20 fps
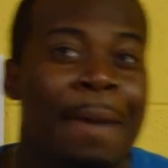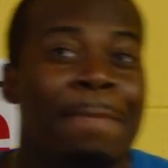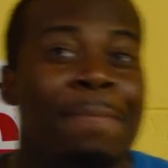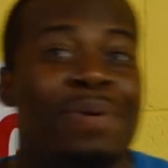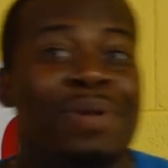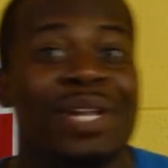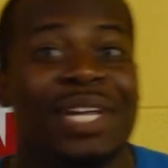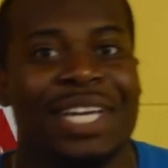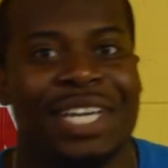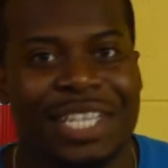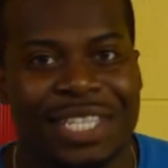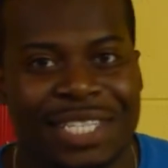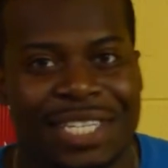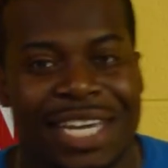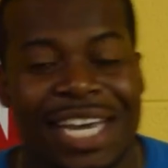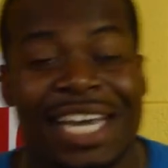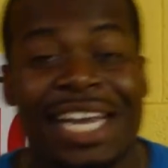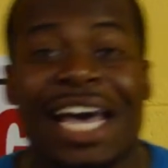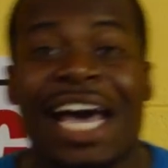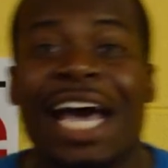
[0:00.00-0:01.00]

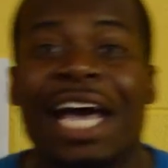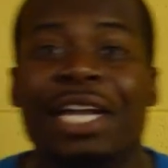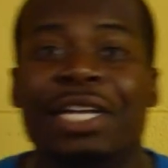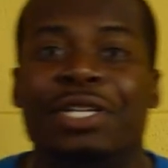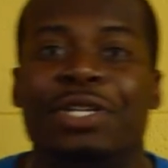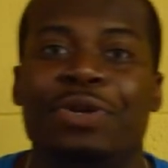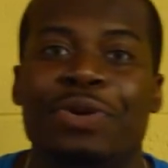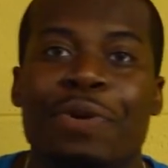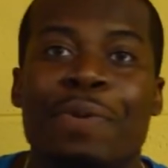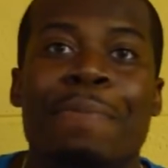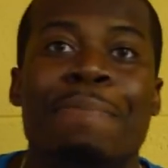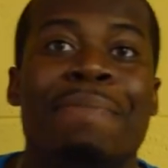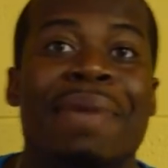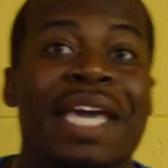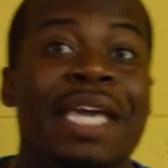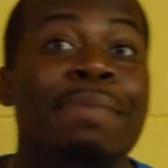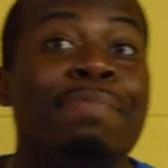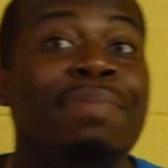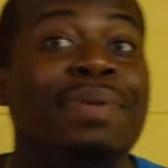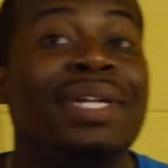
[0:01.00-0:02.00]
Please, and I do
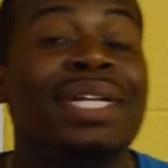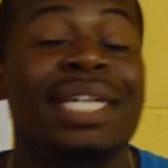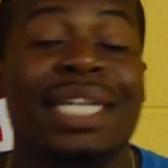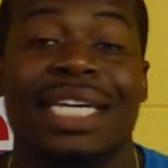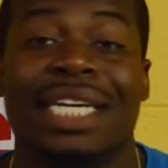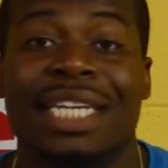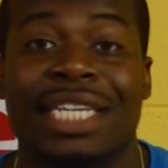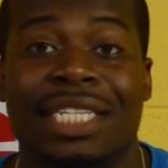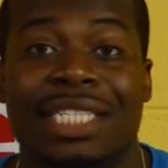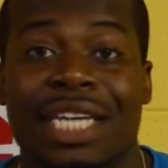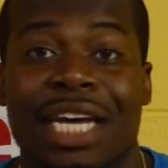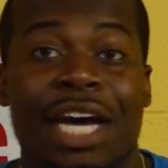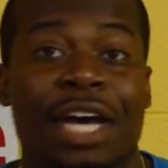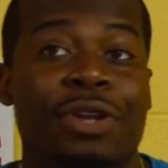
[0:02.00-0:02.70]
mean please,